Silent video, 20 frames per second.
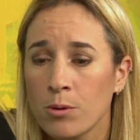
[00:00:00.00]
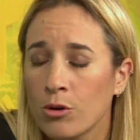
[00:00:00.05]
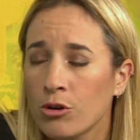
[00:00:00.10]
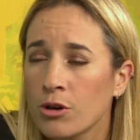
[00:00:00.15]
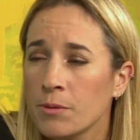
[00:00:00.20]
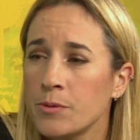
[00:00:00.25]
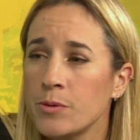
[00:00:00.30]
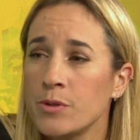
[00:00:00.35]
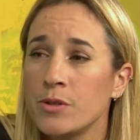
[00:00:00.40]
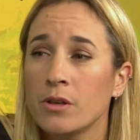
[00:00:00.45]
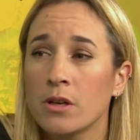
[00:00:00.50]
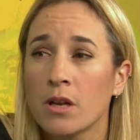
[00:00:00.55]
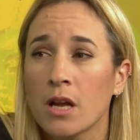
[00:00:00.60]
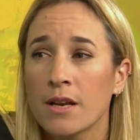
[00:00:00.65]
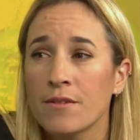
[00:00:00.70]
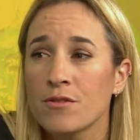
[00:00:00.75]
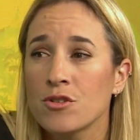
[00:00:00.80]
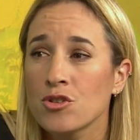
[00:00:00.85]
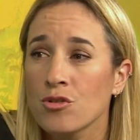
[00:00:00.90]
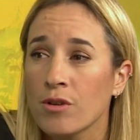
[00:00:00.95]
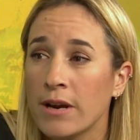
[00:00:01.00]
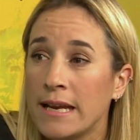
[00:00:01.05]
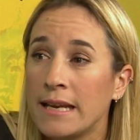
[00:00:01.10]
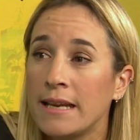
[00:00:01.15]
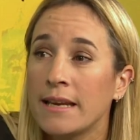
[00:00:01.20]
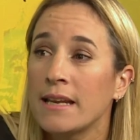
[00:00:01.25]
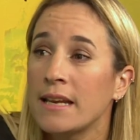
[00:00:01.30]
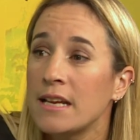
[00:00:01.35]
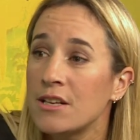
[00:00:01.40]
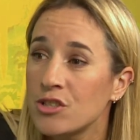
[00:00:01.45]
support groups. We do a lot of
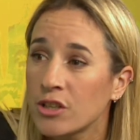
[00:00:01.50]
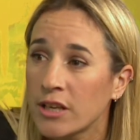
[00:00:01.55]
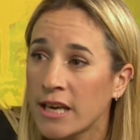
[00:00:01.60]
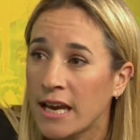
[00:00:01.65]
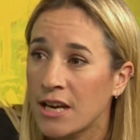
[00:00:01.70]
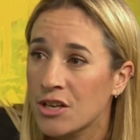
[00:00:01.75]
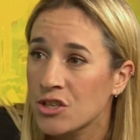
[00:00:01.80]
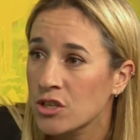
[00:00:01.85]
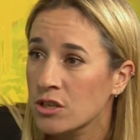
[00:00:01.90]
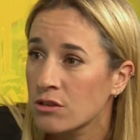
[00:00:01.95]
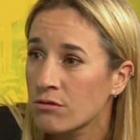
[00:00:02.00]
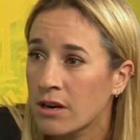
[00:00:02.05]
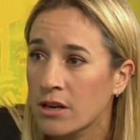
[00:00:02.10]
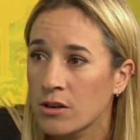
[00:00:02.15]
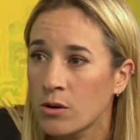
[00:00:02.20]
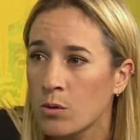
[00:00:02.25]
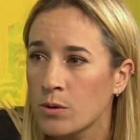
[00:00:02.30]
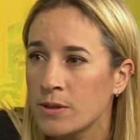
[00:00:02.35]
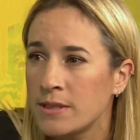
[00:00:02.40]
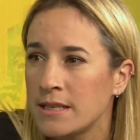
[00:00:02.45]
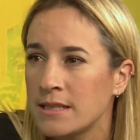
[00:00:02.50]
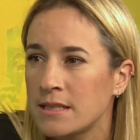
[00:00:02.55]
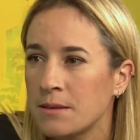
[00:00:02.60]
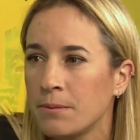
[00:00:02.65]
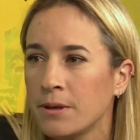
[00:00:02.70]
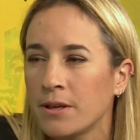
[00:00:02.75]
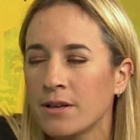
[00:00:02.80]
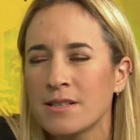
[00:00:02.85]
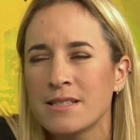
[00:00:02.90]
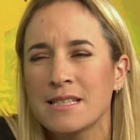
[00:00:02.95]
training and education around
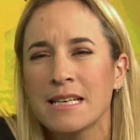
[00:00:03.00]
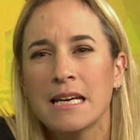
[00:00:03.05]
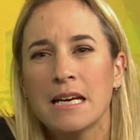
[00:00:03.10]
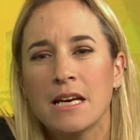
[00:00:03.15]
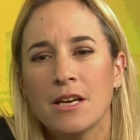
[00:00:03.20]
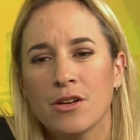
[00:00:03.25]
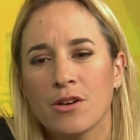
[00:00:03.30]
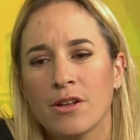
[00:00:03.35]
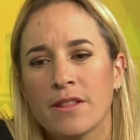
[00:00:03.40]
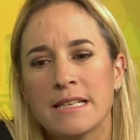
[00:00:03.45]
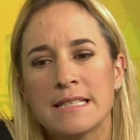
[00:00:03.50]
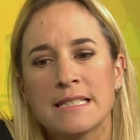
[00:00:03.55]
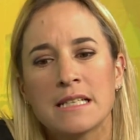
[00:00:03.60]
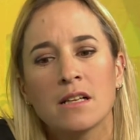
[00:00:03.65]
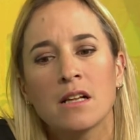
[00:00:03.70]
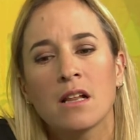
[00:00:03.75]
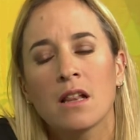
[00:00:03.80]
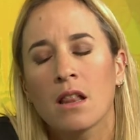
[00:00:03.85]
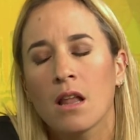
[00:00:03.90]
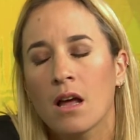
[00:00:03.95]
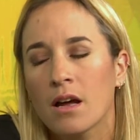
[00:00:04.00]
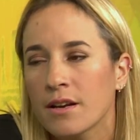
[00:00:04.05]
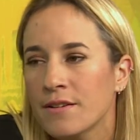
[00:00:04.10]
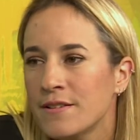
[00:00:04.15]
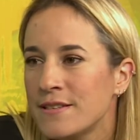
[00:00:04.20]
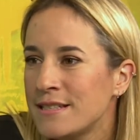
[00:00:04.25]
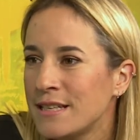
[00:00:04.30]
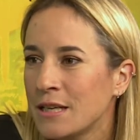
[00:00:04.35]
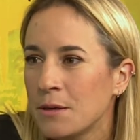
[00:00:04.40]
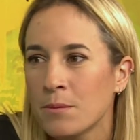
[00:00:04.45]
autism because, you know, there's still a lot
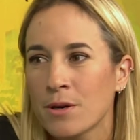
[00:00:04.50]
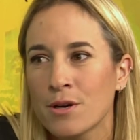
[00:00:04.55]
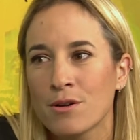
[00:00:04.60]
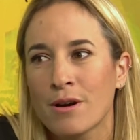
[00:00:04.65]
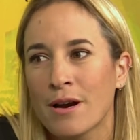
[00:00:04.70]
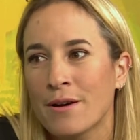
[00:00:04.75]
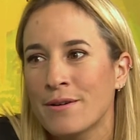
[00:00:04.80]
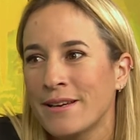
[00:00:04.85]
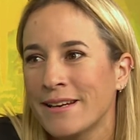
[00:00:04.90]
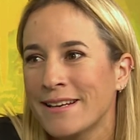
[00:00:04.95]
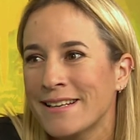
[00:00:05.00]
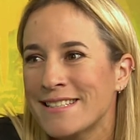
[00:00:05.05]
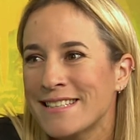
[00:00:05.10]
of stigma around